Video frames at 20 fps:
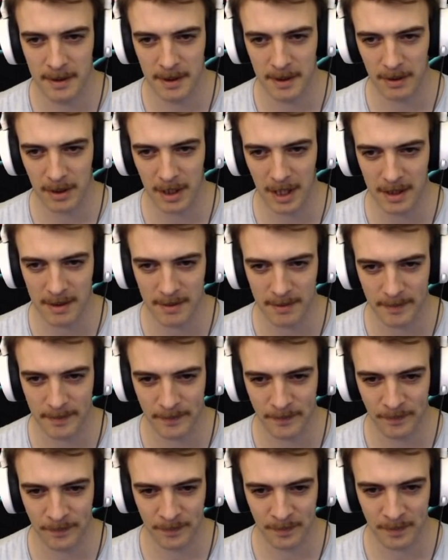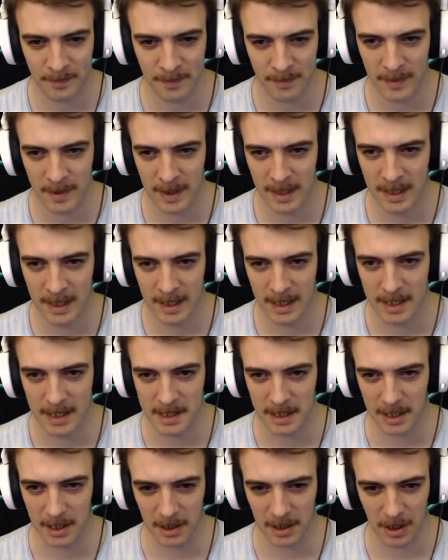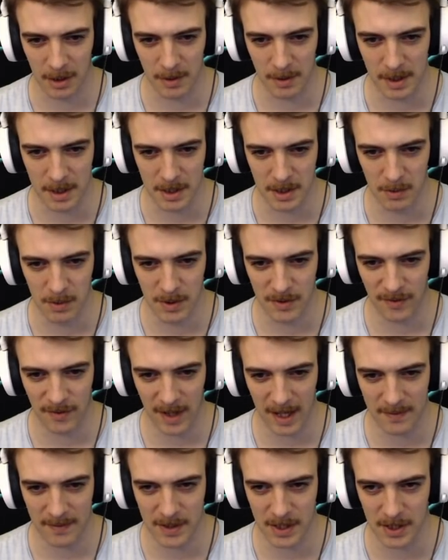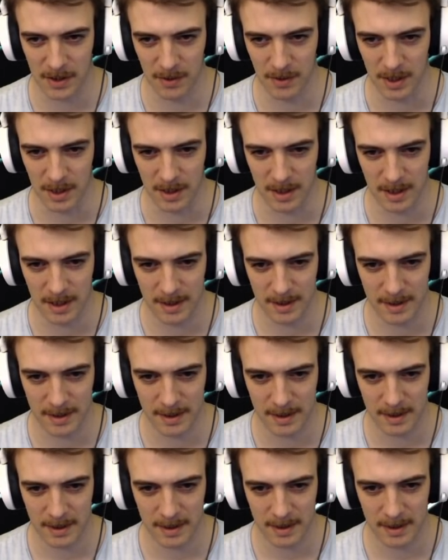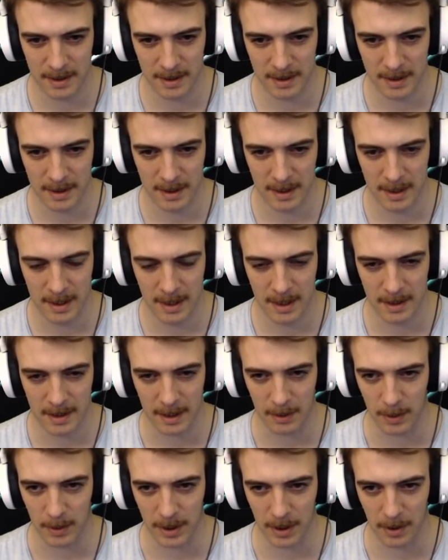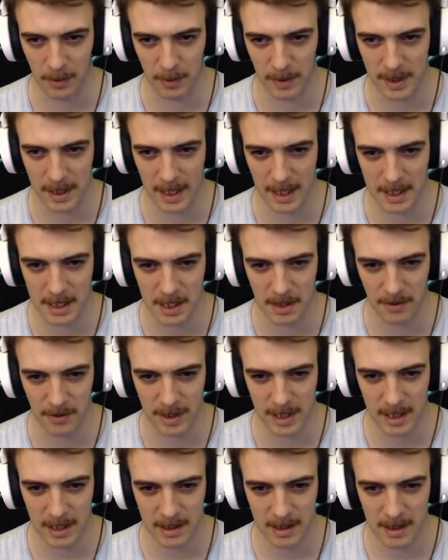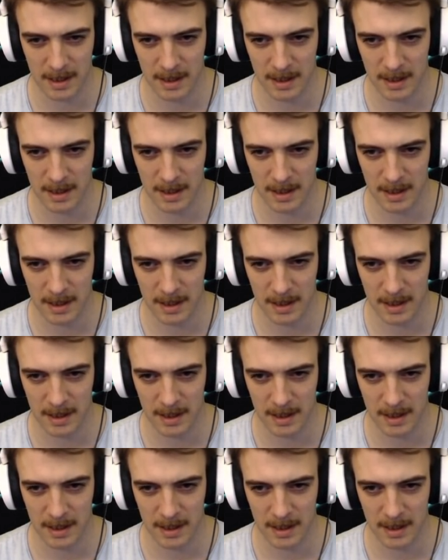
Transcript: Okay. Is he going to go with the deuce 5 suited? I think we're going with the ace 3.